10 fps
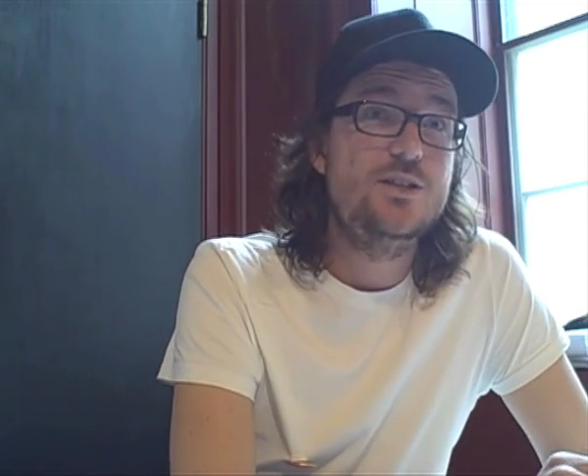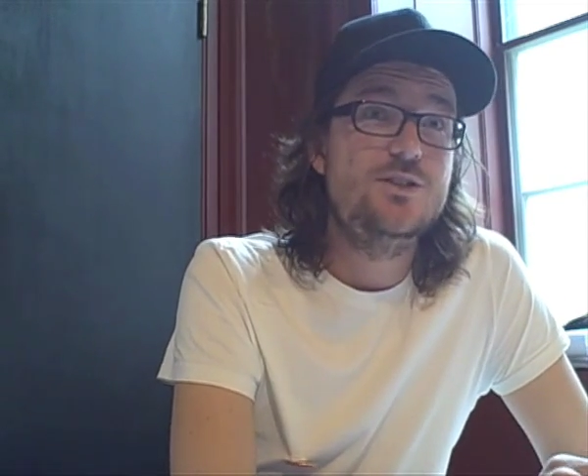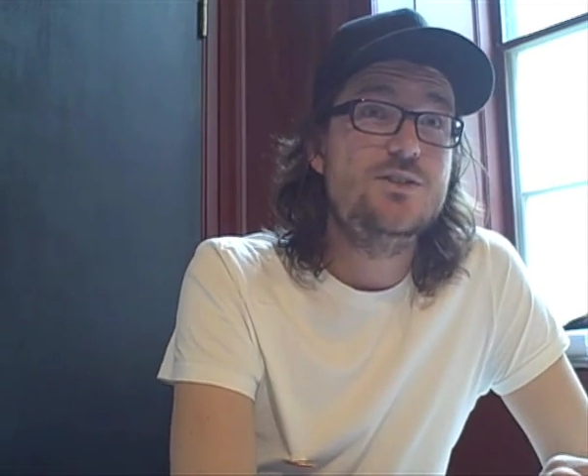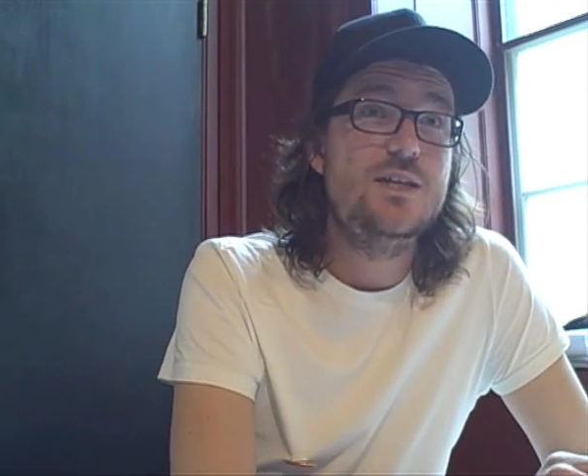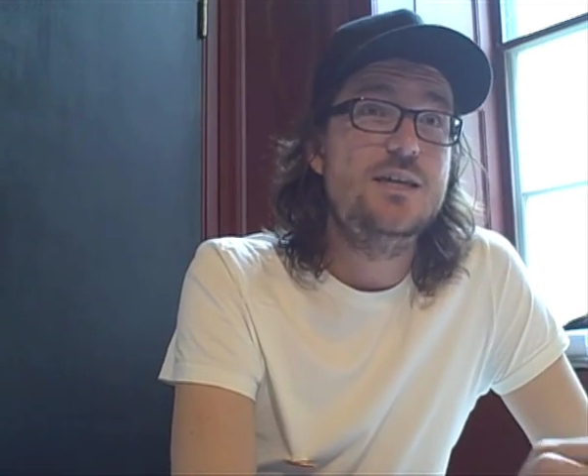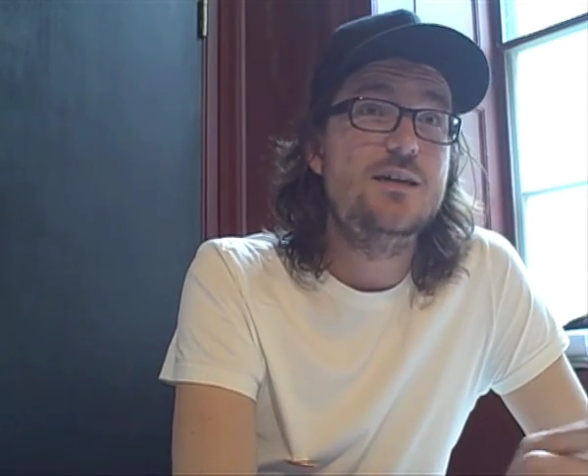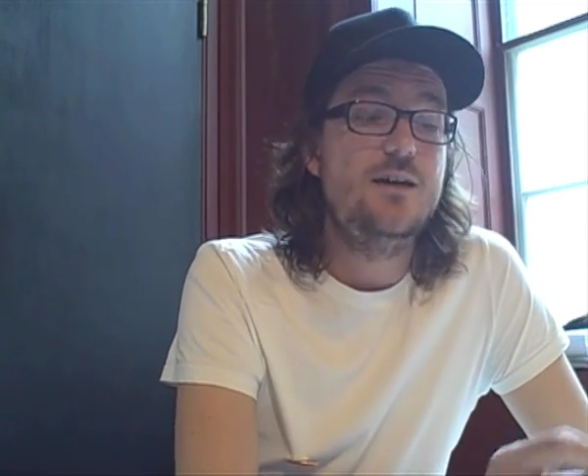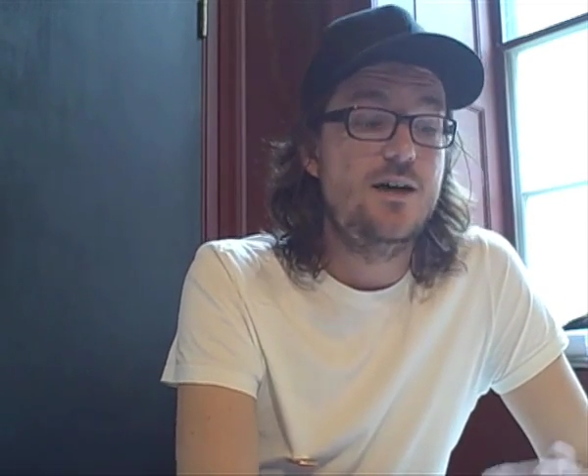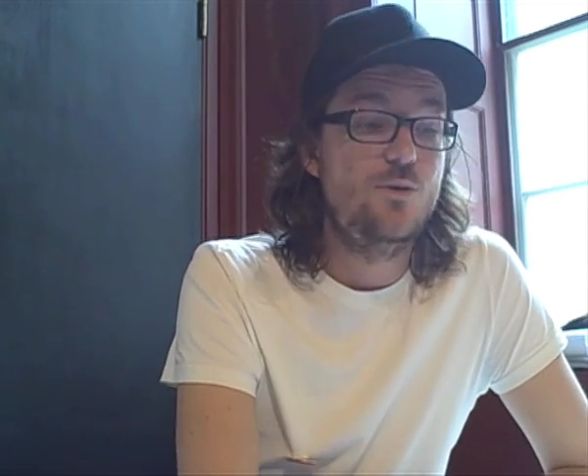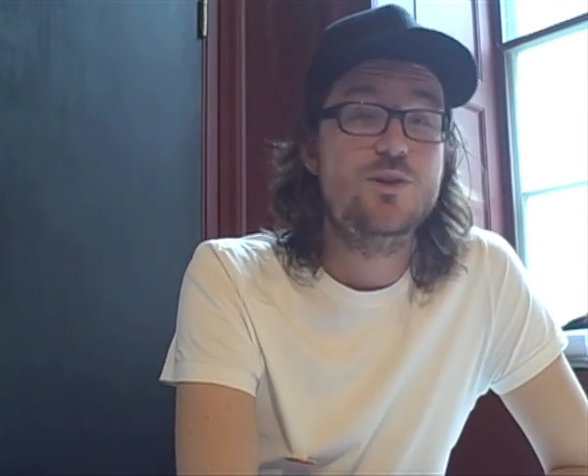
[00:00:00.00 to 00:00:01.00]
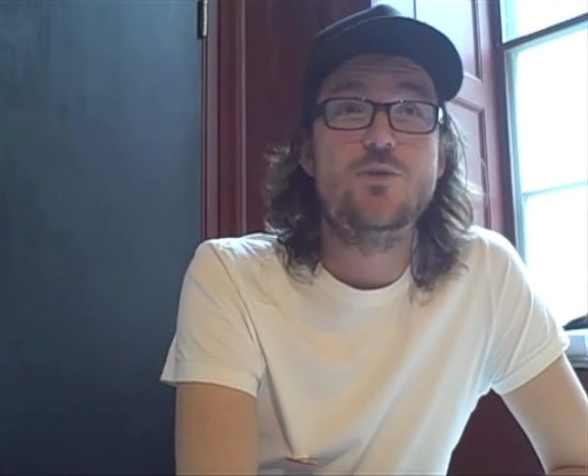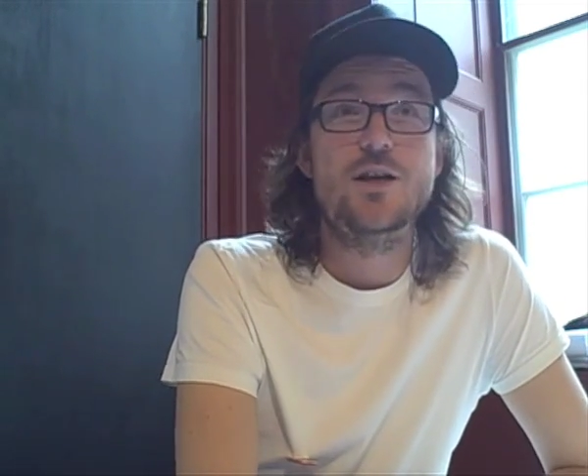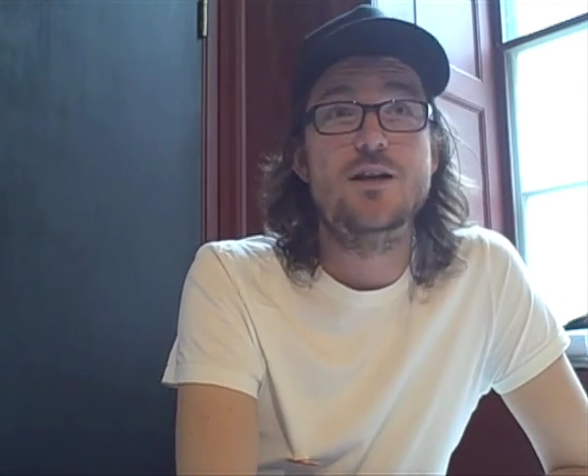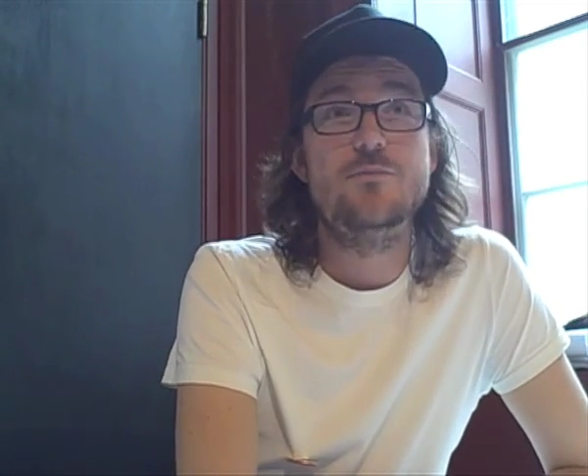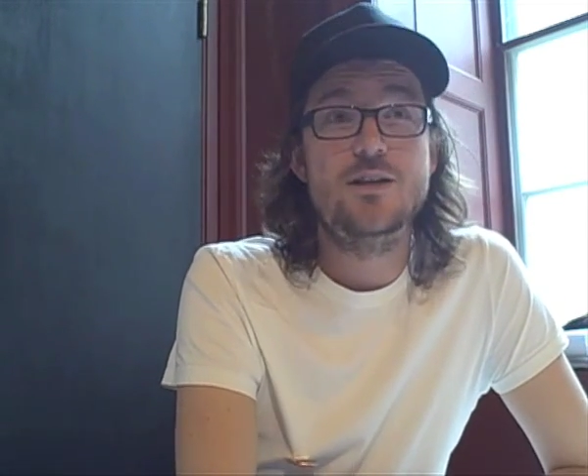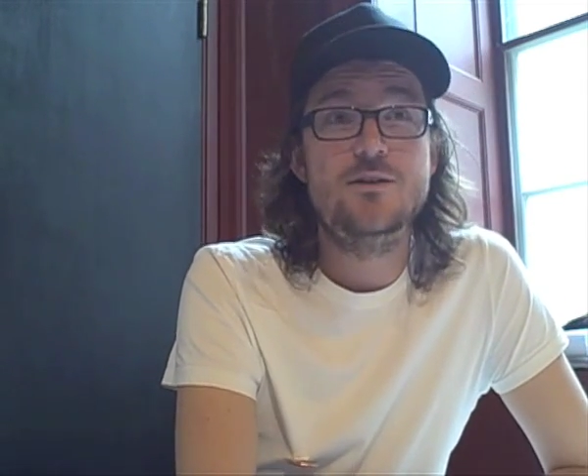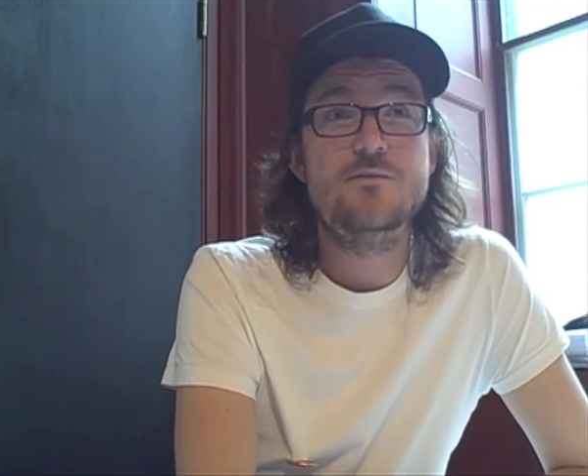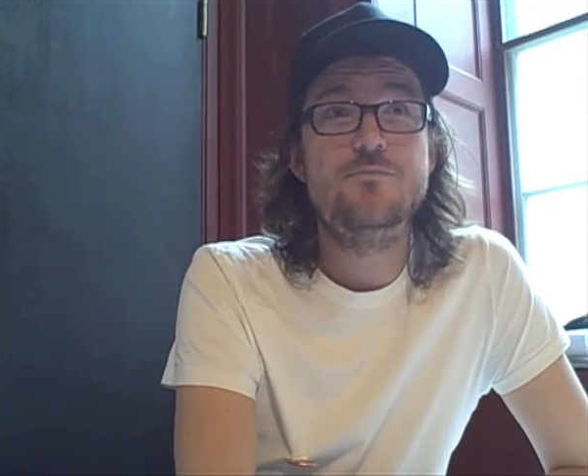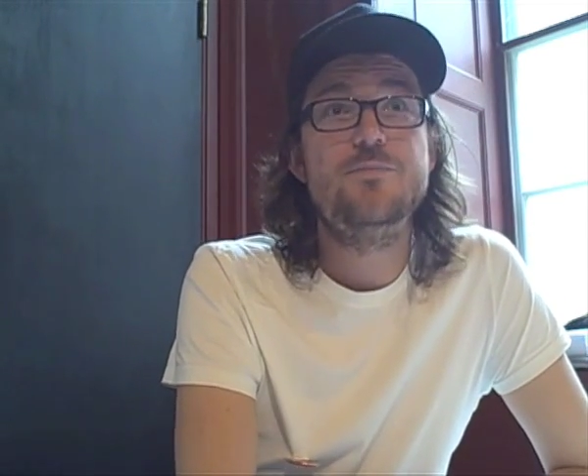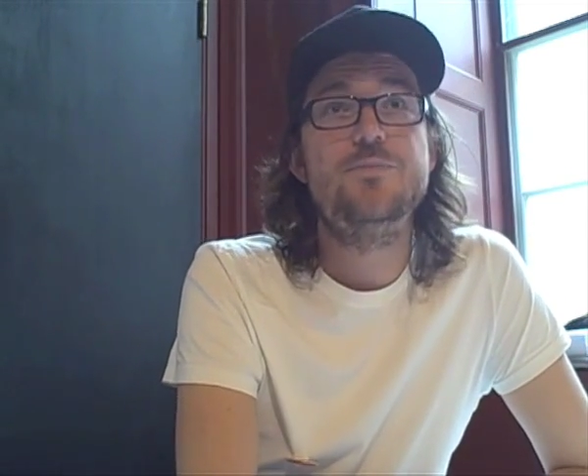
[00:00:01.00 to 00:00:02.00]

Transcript: agency, with Print Club London.